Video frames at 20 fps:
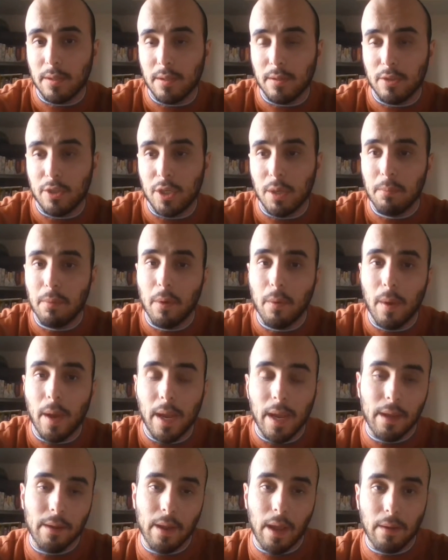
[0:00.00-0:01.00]
to chip
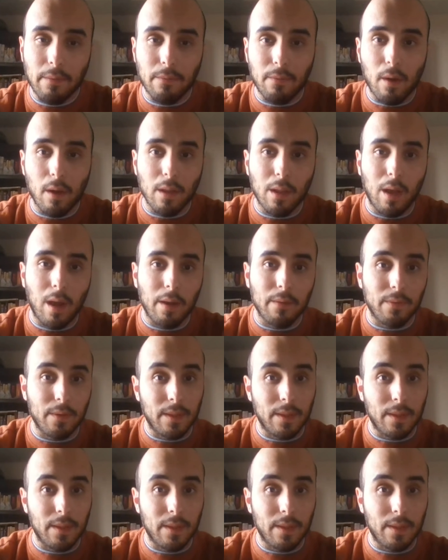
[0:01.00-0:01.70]
away and fall off,